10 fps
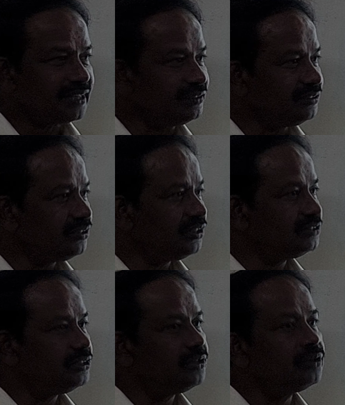Sin 0
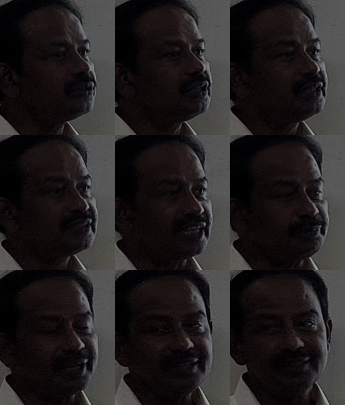is 0.
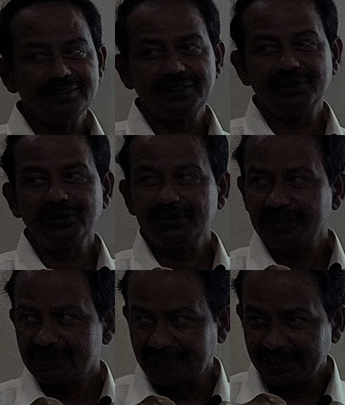Sin pi is
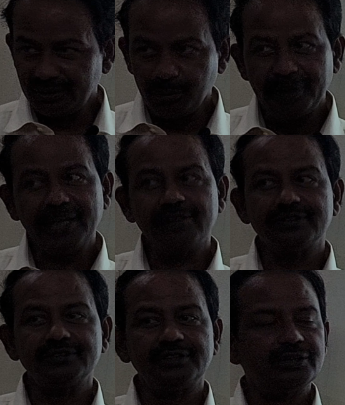0. Sin 2 pi
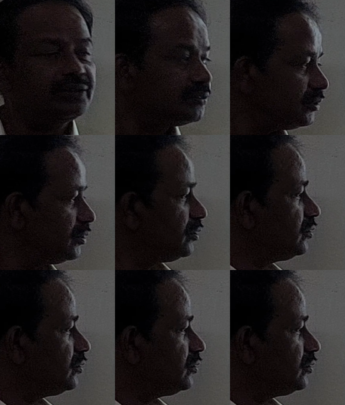also 0.